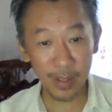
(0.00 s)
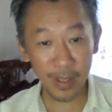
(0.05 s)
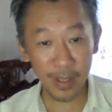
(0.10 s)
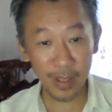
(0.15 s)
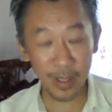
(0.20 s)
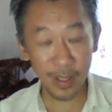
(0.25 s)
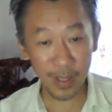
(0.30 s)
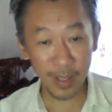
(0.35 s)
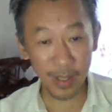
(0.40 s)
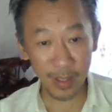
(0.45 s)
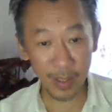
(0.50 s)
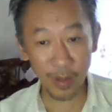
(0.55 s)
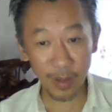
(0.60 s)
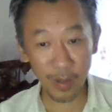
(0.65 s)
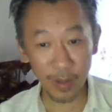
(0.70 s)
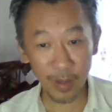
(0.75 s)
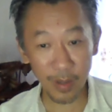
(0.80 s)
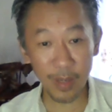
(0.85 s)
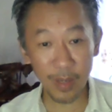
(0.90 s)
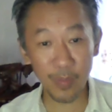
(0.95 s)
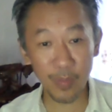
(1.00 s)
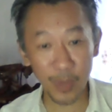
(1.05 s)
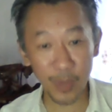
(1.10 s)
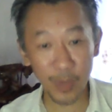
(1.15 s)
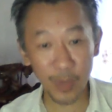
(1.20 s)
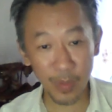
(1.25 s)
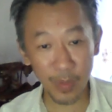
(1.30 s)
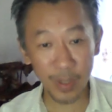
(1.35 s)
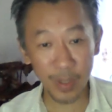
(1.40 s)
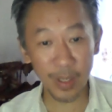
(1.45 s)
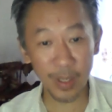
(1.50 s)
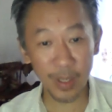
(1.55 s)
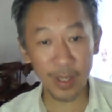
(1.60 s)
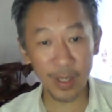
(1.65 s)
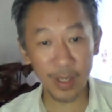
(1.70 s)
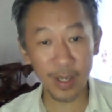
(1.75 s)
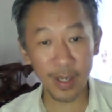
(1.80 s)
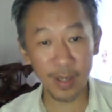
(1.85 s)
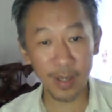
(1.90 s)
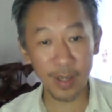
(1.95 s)
And there's a lot in
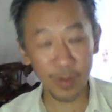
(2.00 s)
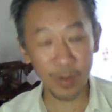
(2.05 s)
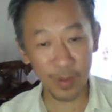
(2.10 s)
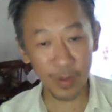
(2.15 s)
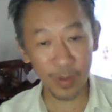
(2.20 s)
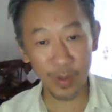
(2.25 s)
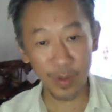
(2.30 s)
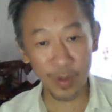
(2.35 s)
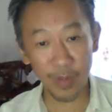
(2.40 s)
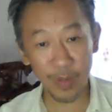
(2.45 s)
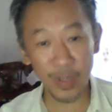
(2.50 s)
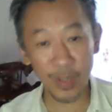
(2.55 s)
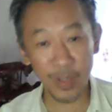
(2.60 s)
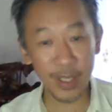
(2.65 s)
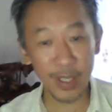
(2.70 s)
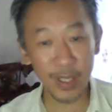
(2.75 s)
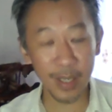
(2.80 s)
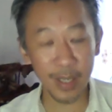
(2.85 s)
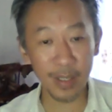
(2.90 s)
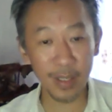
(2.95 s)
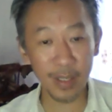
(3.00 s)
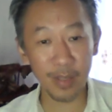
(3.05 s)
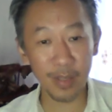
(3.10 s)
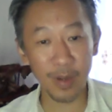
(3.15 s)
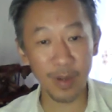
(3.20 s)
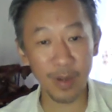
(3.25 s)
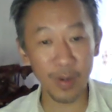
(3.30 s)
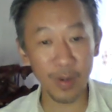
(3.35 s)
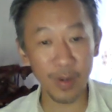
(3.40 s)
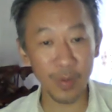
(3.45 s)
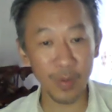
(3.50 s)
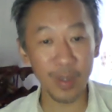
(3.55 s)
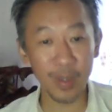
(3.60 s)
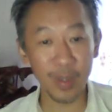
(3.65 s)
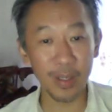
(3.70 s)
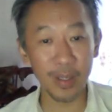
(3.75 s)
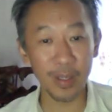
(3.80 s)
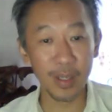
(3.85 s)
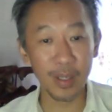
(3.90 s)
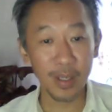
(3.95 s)
Puttaparthi and also different centers around the world.